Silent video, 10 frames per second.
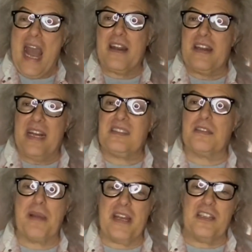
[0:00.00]
at an
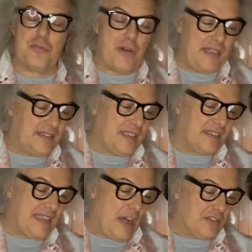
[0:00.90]
estimated
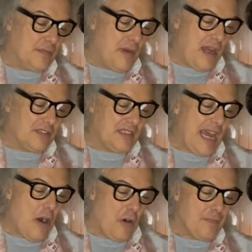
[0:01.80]
26,000 miles an
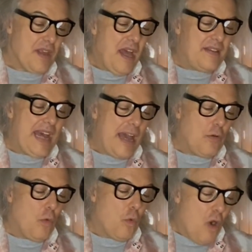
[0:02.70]
hour.
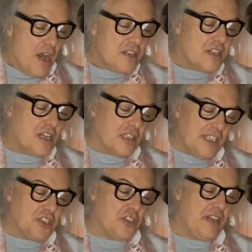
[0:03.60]
That one
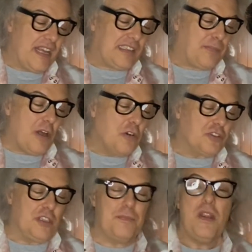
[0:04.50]
collision
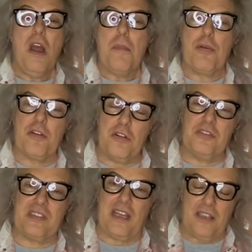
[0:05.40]
explosion
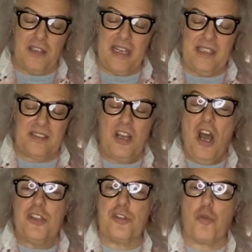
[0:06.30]
produced at least
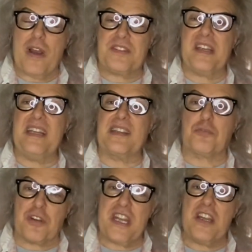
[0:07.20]

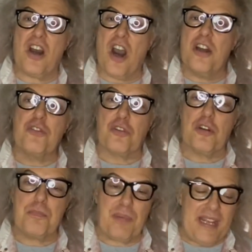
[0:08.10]

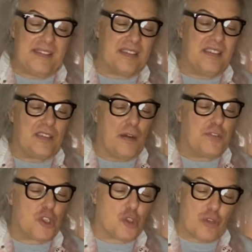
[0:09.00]
2,300 pieces of
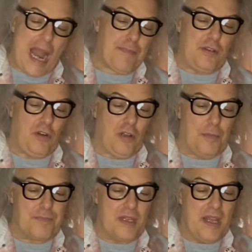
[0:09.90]

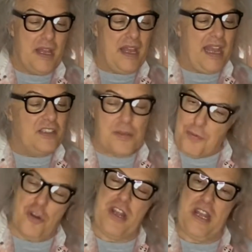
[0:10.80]
shrapnel and
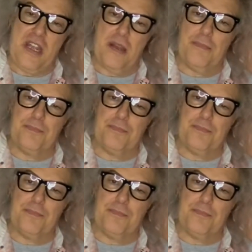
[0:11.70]
debris.